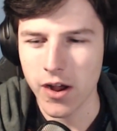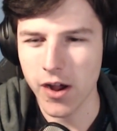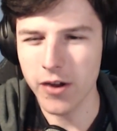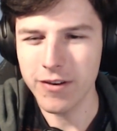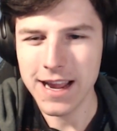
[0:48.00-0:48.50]

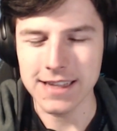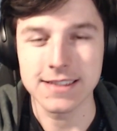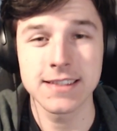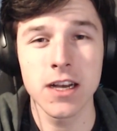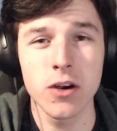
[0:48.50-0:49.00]
Alright,
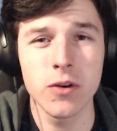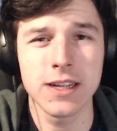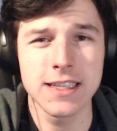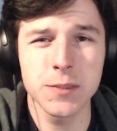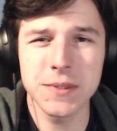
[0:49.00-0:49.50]
so
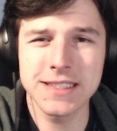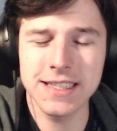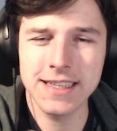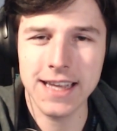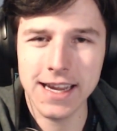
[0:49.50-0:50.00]
this was
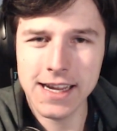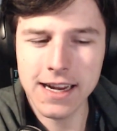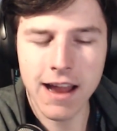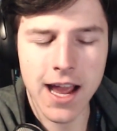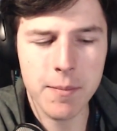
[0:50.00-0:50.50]
the daily
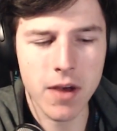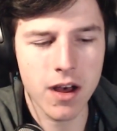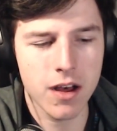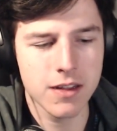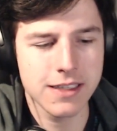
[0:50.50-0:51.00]
climb
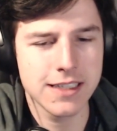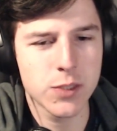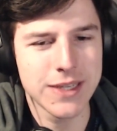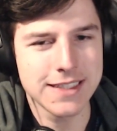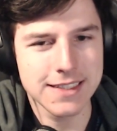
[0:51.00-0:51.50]
on the
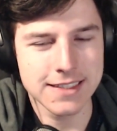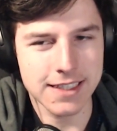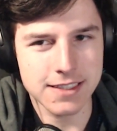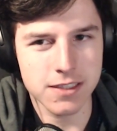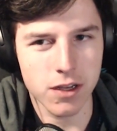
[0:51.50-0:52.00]

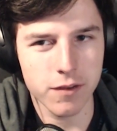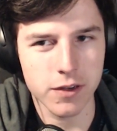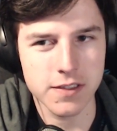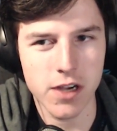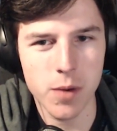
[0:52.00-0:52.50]
26th of
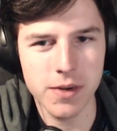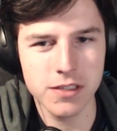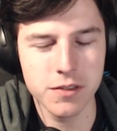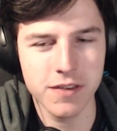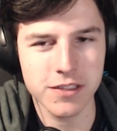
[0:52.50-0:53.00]
October
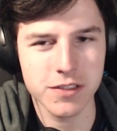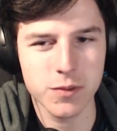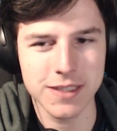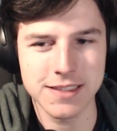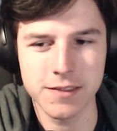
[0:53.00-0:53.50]

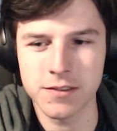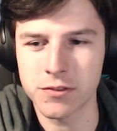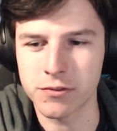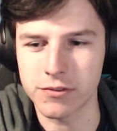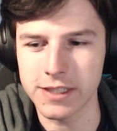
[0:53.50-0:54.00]

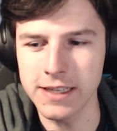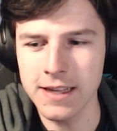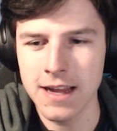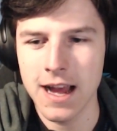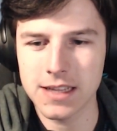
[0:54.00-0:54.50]
2023.
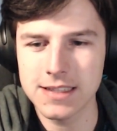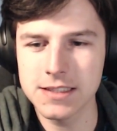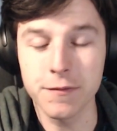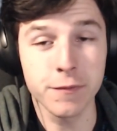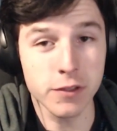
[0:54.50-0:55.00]
This is
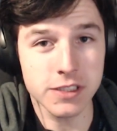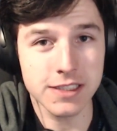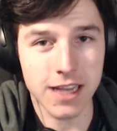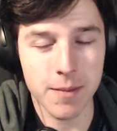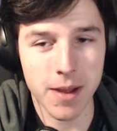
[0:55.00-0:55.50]
the first
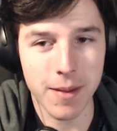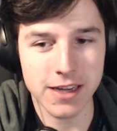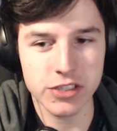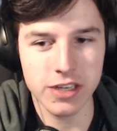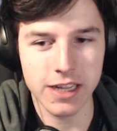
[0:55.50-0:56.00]
time I'm
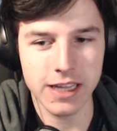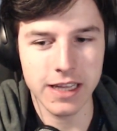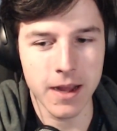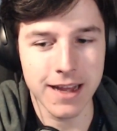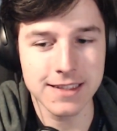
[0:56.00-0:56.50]

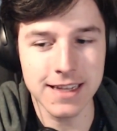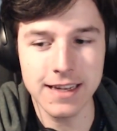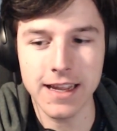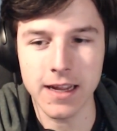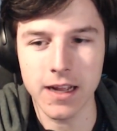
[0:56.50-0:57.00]
actually
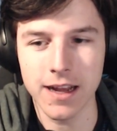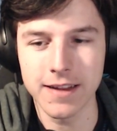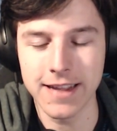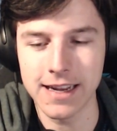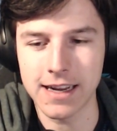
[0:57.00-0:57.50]
attending a
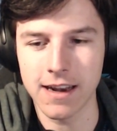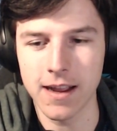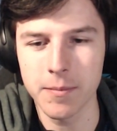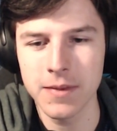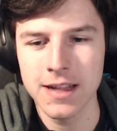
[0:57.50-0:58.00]
daily
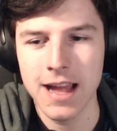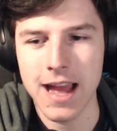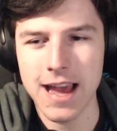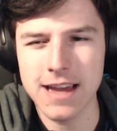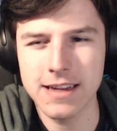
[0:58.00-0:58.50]
climb,
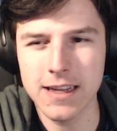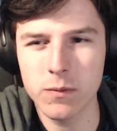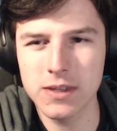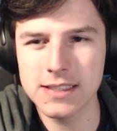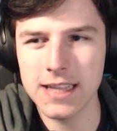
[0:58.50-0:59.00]
and it
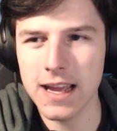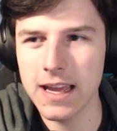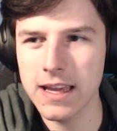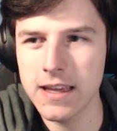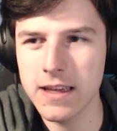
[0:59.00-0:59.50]
was
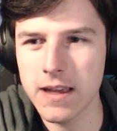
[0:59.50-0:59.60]
a